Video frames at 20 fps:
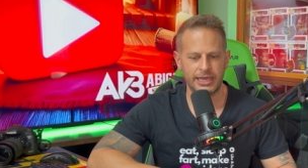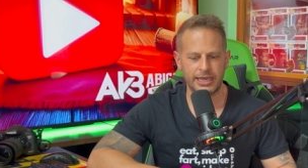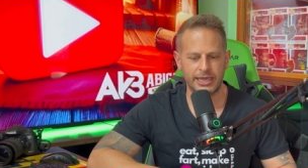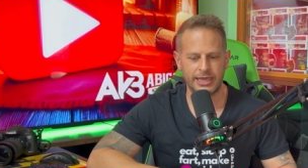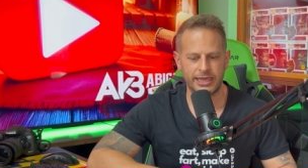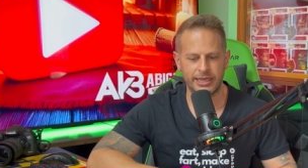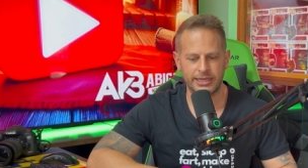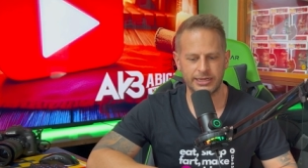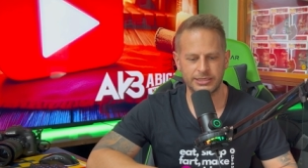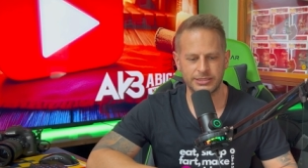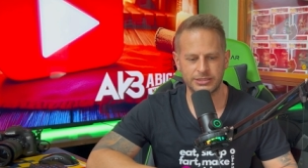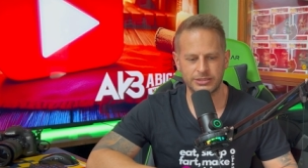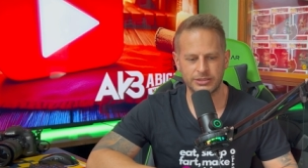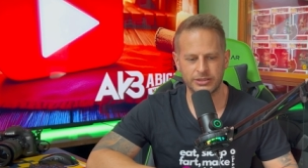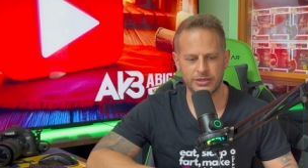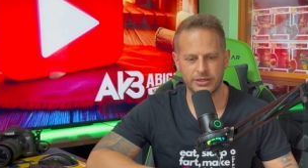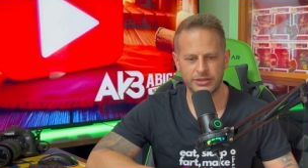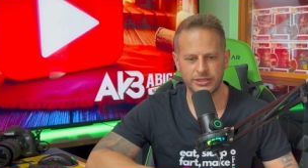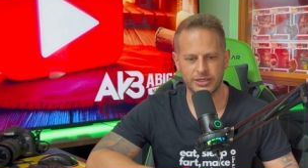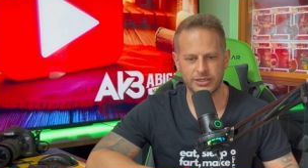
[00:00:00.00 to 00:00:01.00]
And you
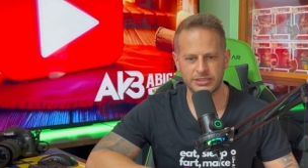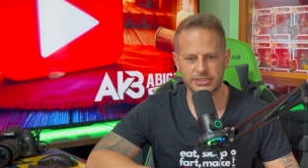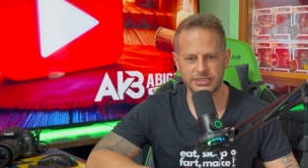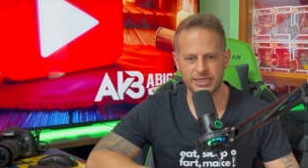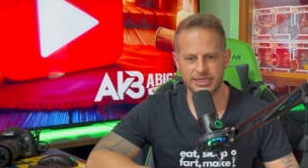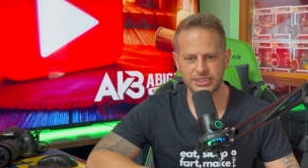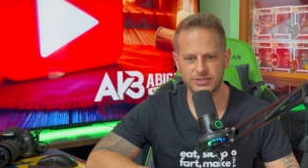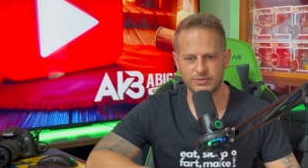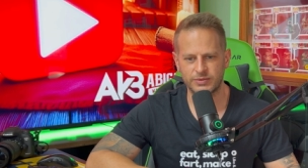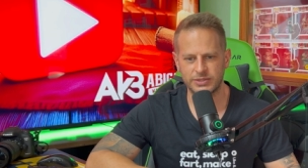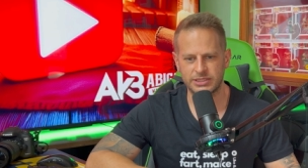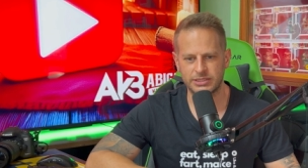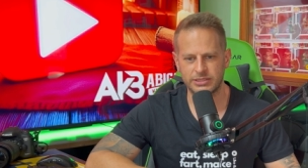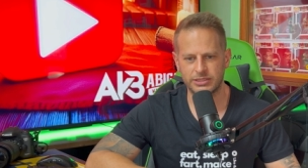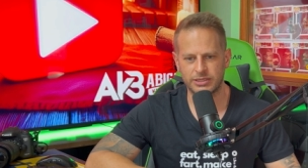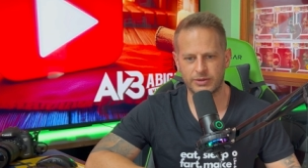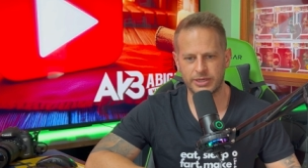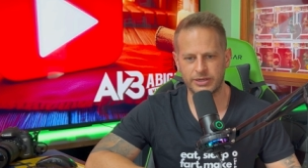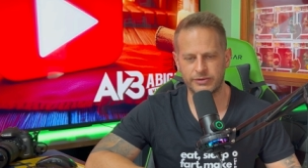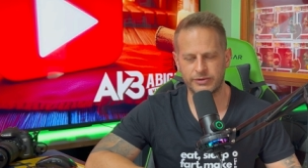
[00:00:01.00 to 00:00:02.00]
know, in those days, we,
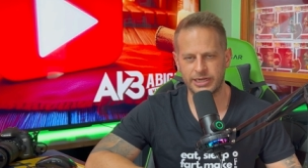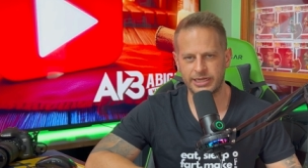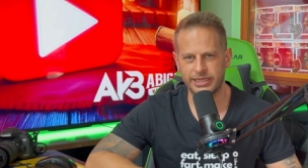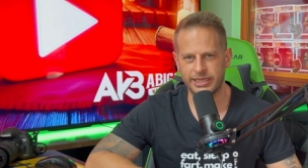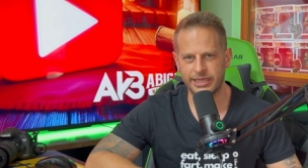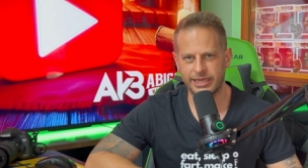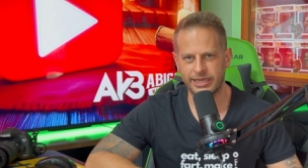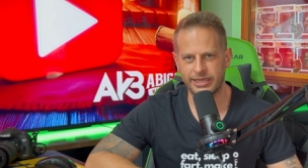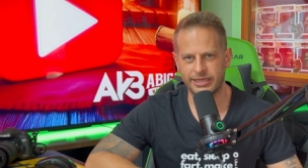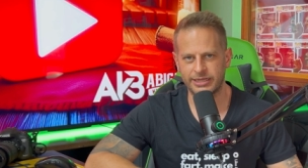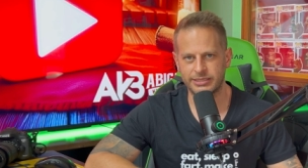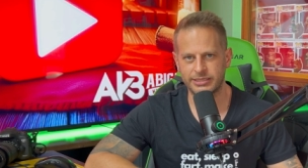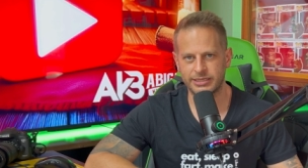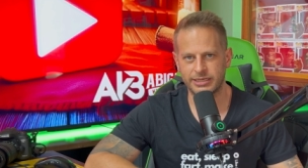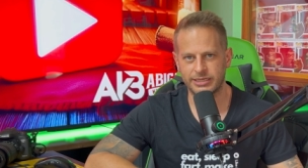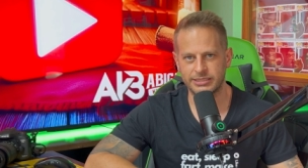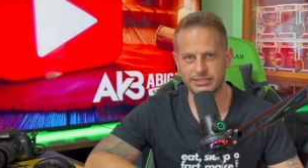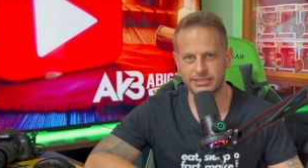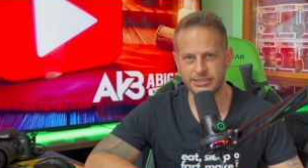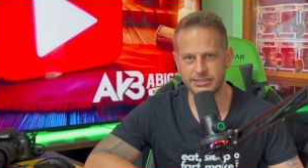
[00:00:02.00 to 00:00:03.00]
no one really had
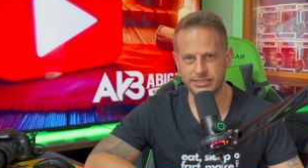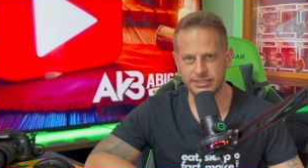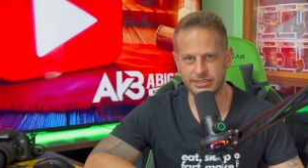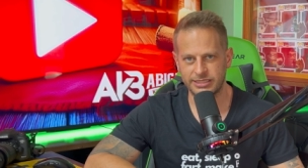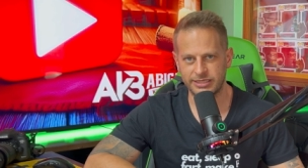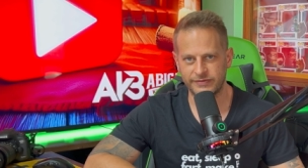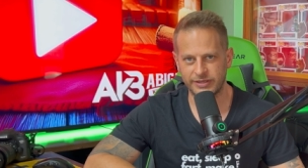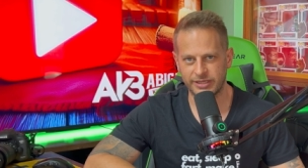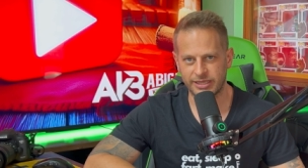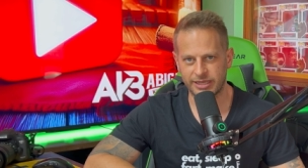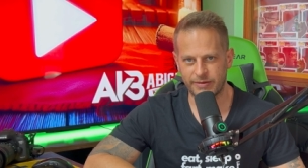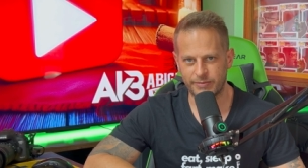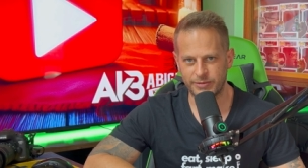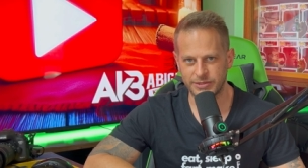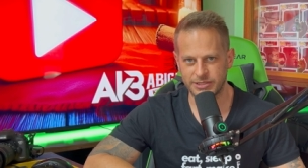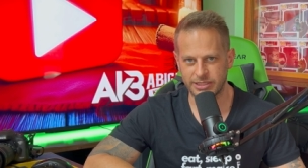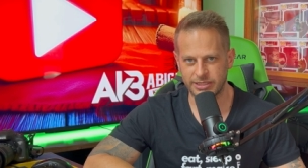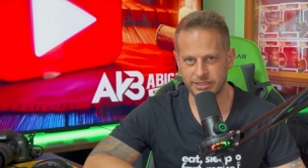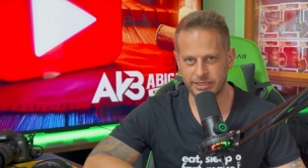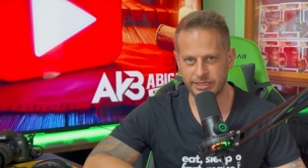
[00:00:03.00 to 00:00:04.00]
uh, C C T V
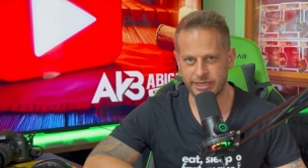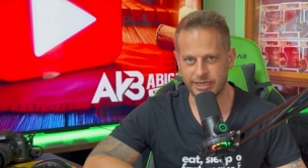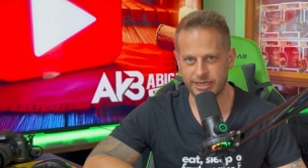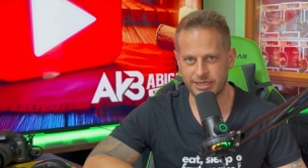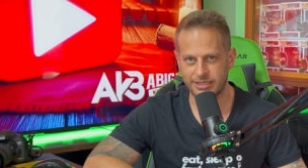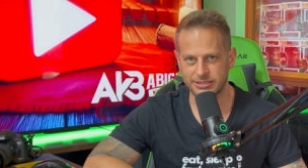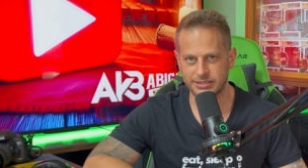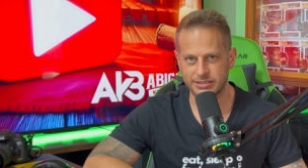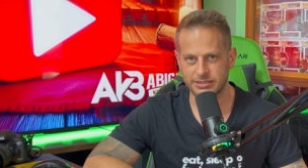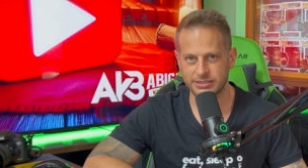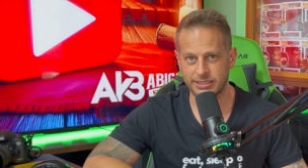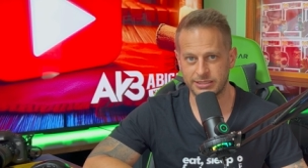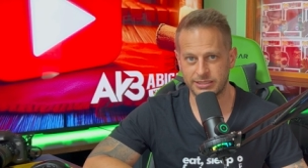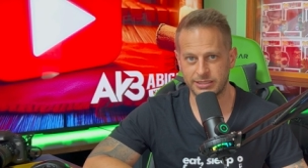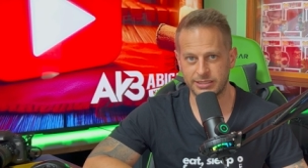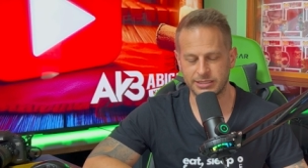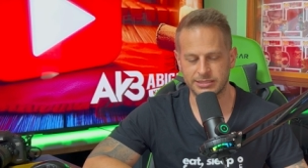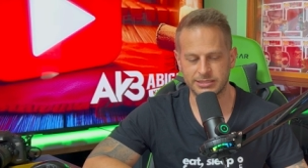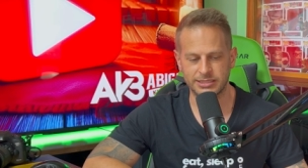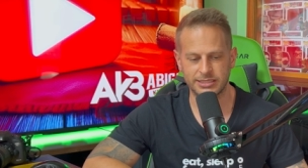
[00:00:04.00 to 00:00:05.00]
cameras in their houses. They
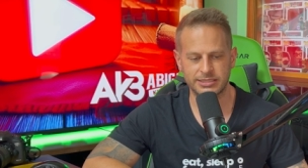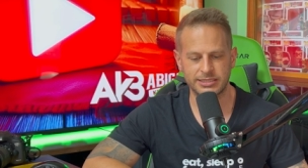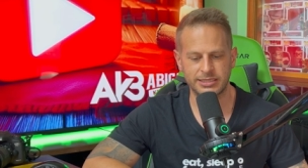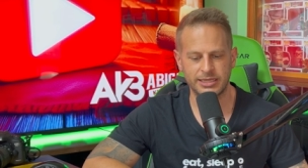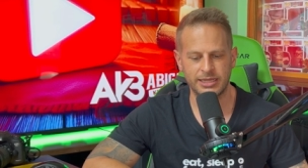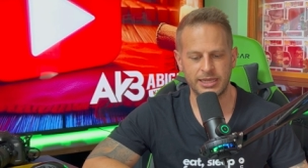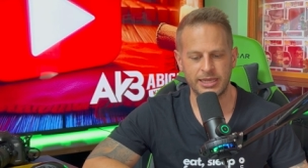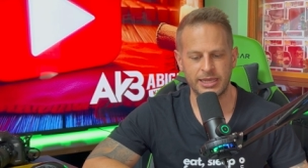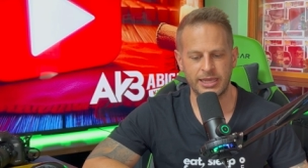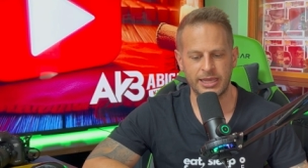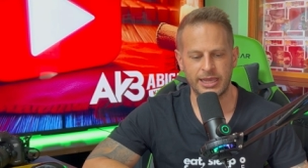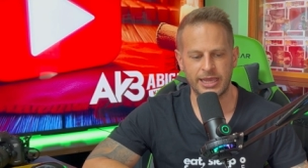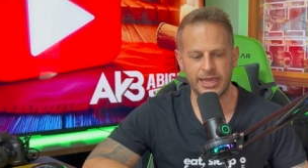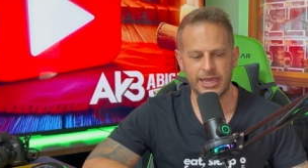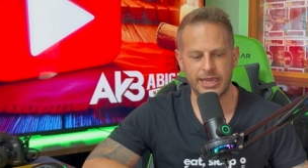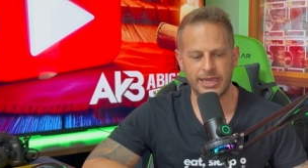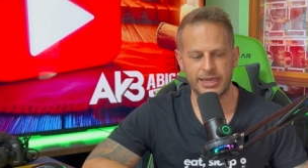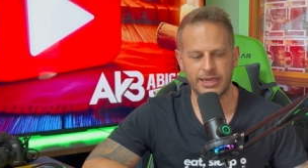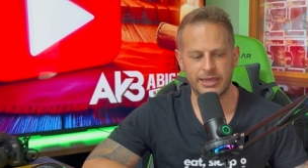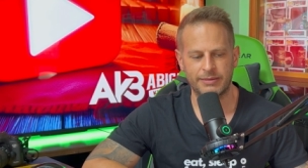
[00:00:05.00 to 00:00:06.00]
did exist.
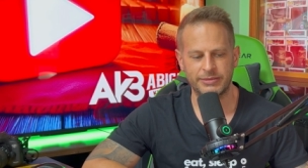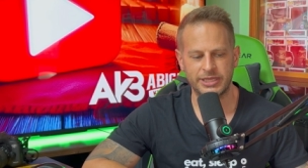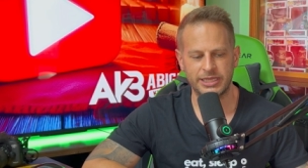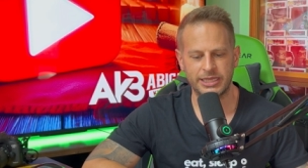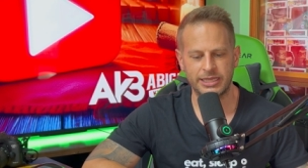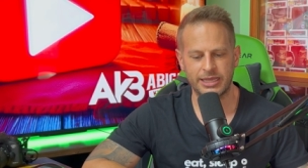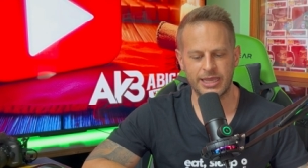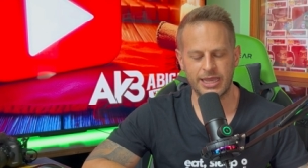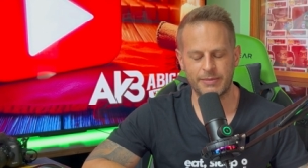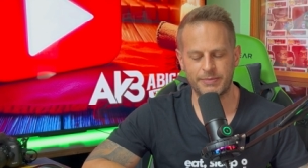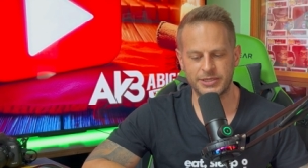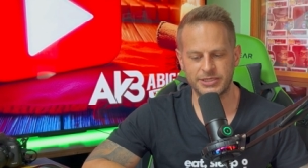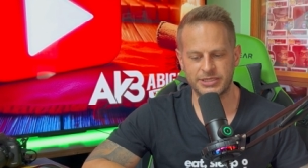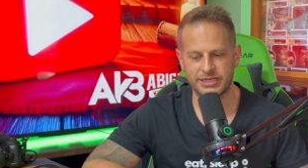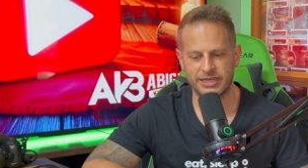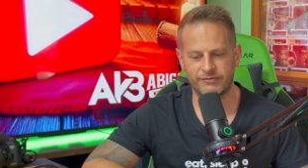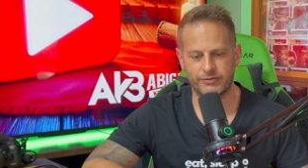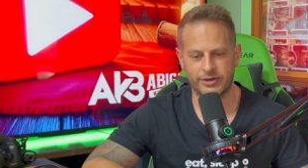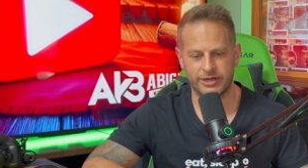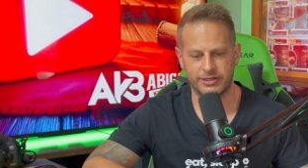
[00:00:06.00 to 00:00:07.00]
Um, he happened to
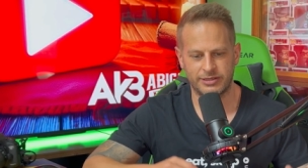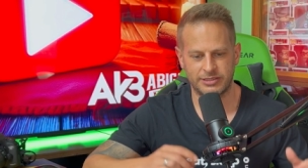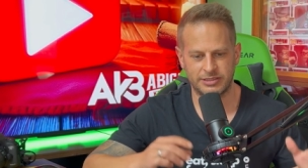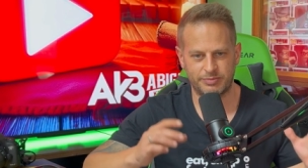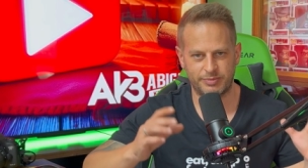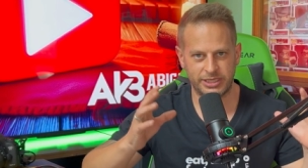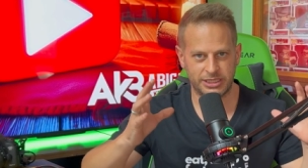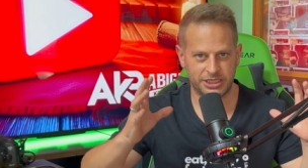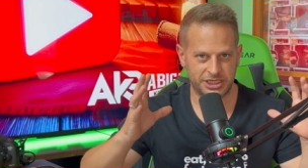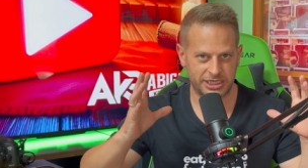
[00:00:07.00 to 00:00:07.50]
have one of those big